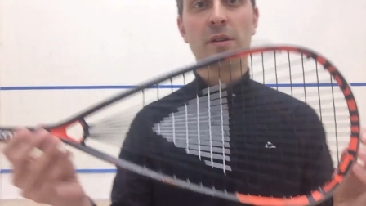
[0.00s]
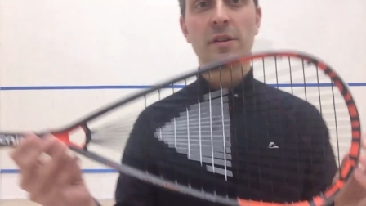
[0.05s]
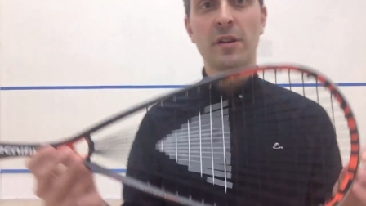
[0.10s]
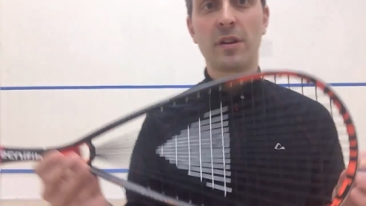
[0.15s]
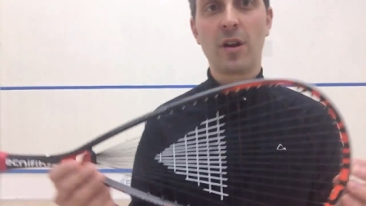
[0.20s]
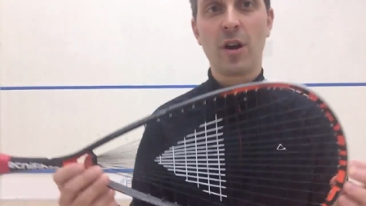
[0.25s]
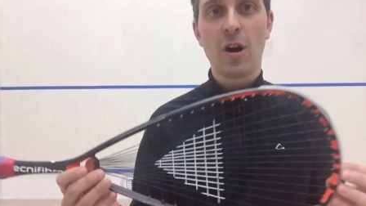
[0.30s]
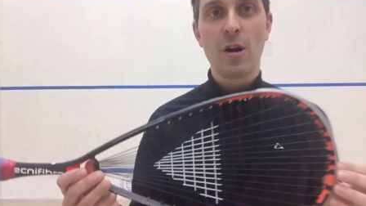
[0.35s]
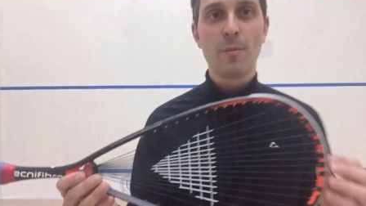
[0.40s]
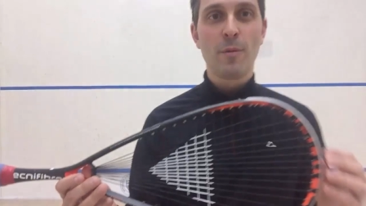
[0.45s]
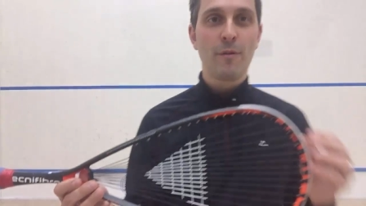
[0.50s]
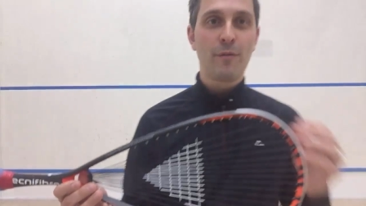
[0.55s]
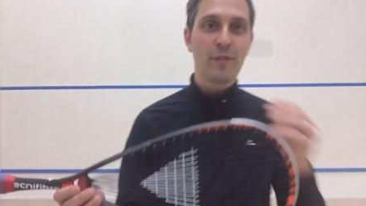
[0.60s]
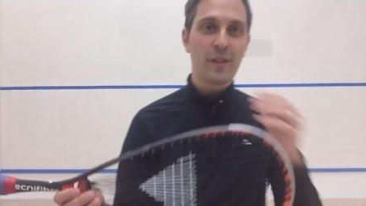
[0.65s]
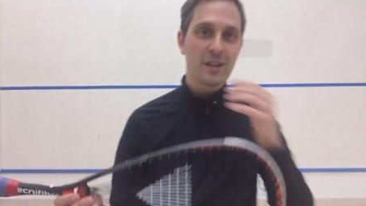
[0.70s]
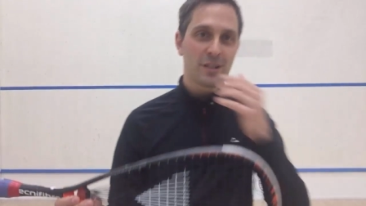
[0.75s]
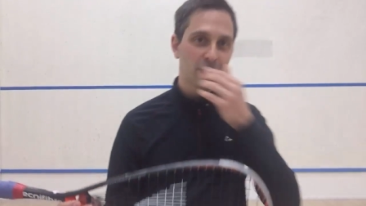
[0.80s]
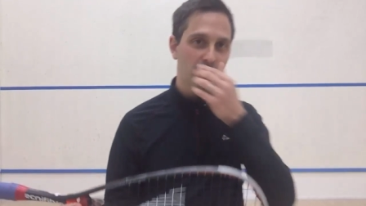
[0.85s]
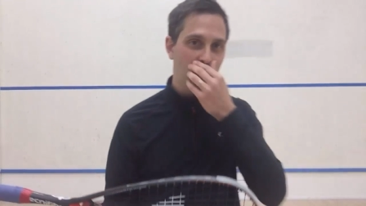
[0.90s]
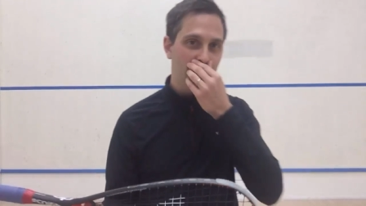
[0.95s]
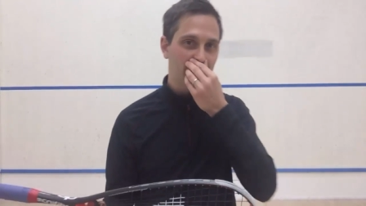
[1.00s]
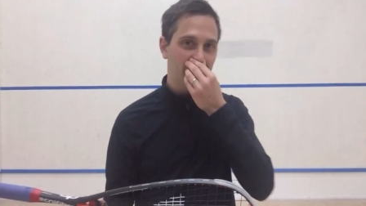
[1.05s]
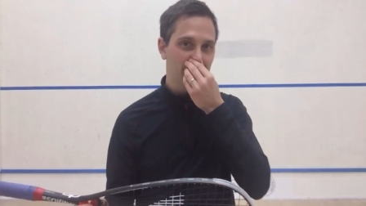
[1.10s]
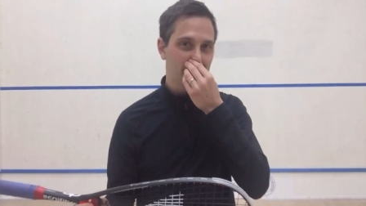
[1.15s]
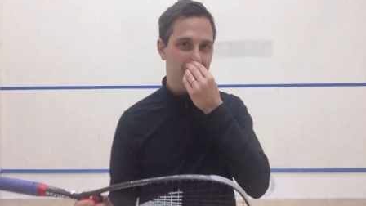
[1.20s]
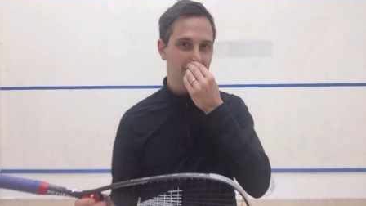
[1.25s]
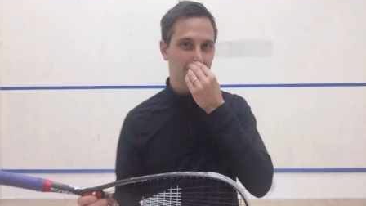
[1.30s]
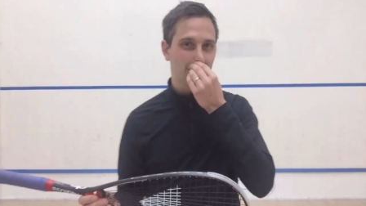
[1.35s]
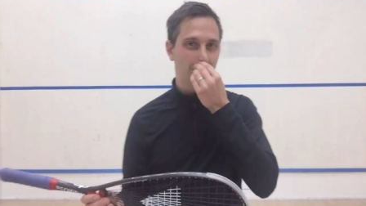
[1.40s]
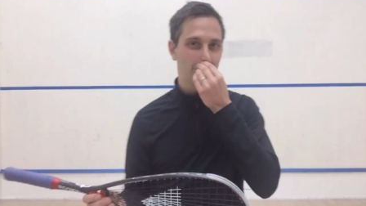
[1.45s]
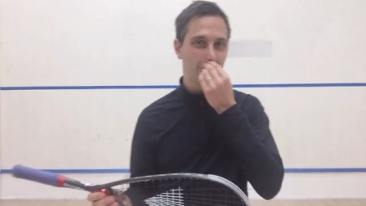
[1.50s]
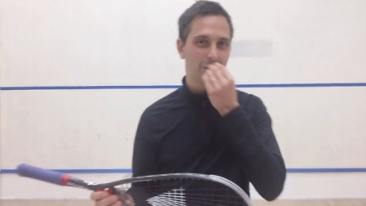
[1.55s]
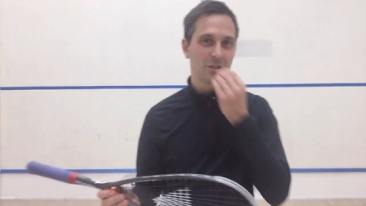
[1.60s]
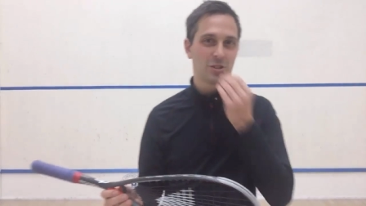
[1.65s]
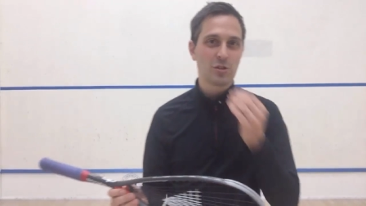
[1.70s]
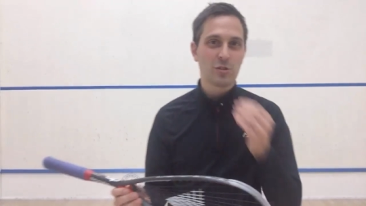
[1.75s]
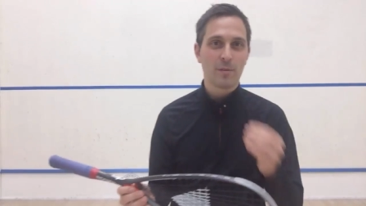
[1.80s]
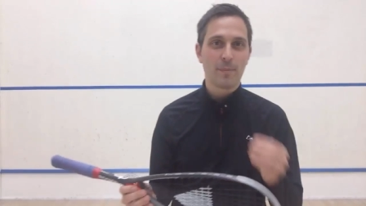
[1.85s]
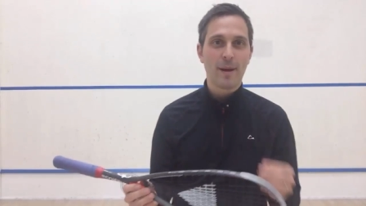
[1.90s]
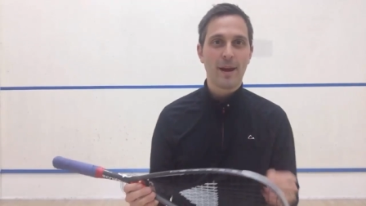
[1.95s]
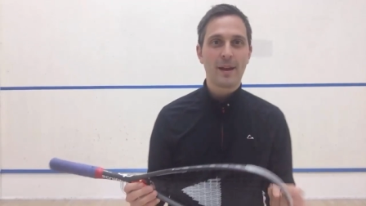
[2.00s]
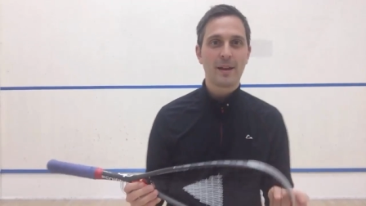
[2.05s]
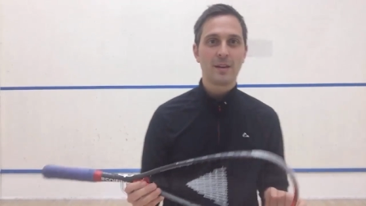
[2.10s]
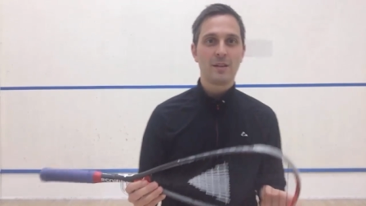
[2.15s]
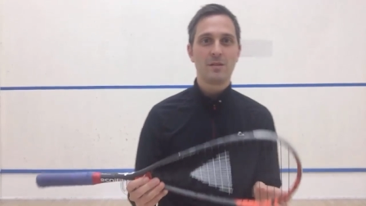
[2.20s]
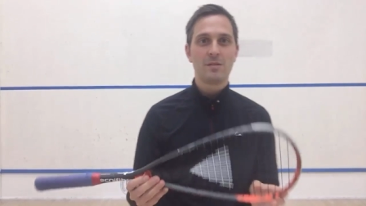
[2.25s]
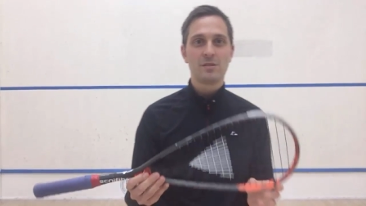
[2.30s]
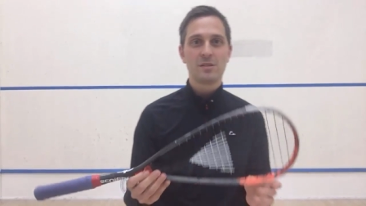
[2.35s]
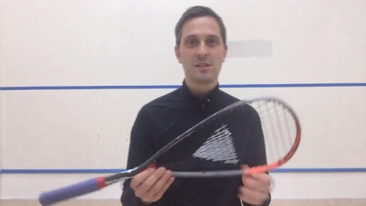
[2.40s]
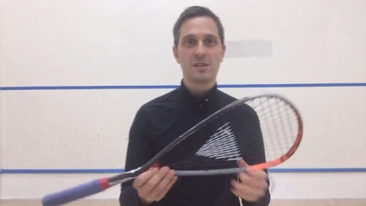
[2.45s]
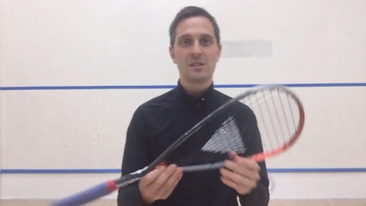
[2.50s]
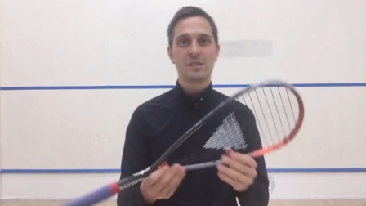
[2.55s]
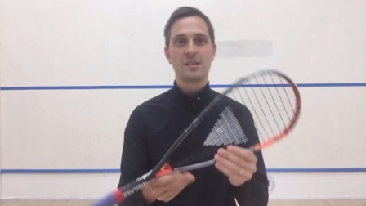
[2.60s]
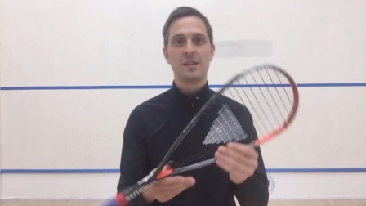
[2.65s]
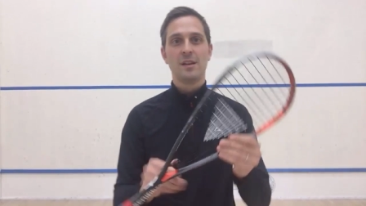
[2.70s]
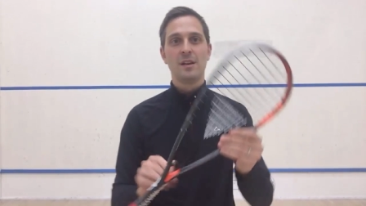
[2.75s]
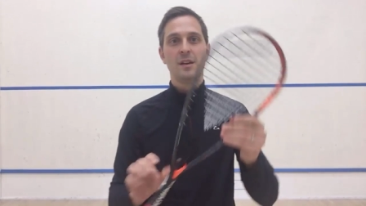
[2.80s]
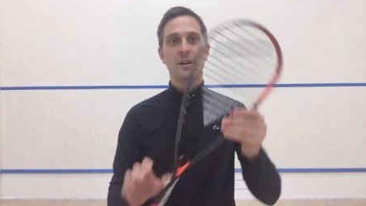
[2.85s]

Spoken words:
The Carboflex rackets, like the one Shorebaggy uses,